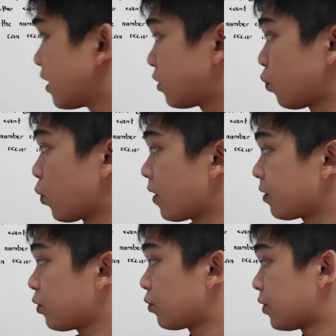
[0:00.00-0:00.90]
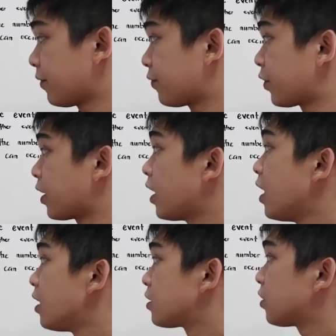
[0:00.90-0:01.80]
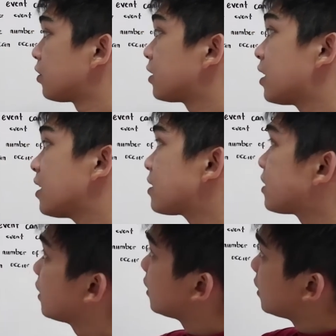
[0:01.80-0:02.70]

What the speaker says: gates, 1, 2, 3, 4. So this